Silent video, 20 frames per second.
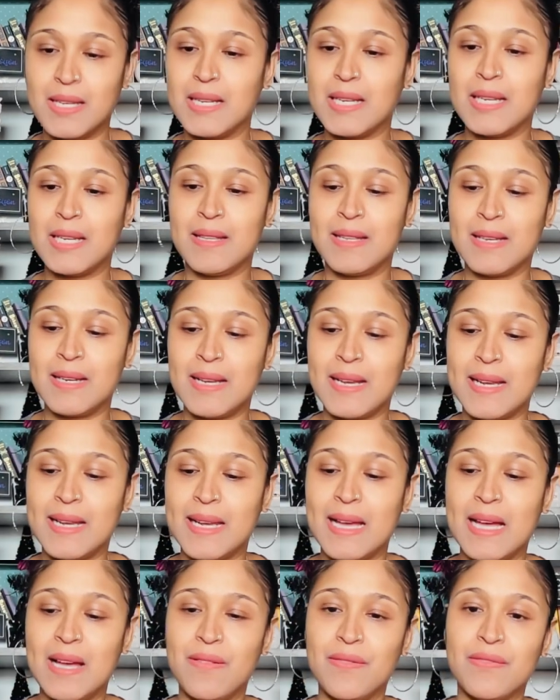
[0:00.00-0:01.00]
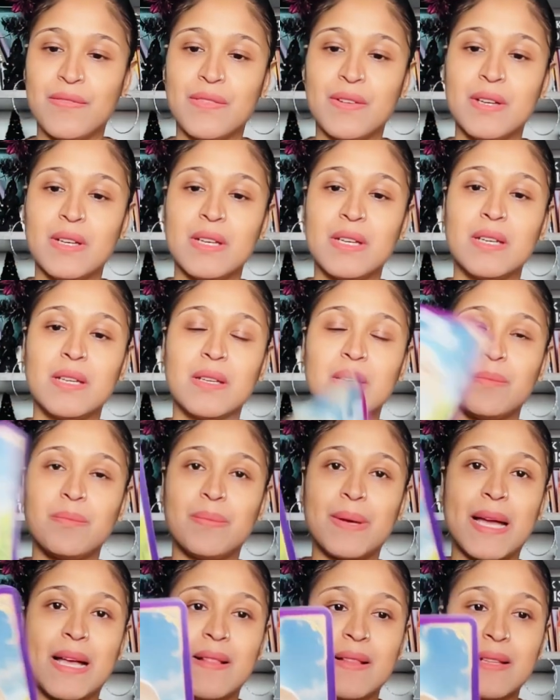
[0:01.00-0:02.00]
And then I have
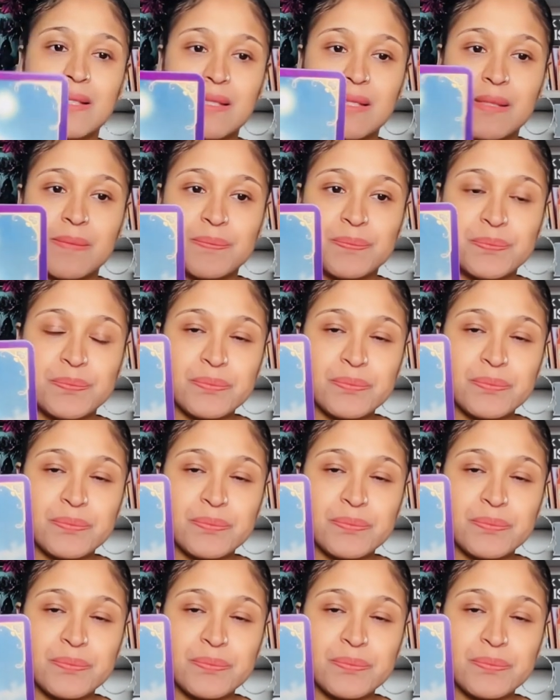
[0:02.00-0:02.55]
balance.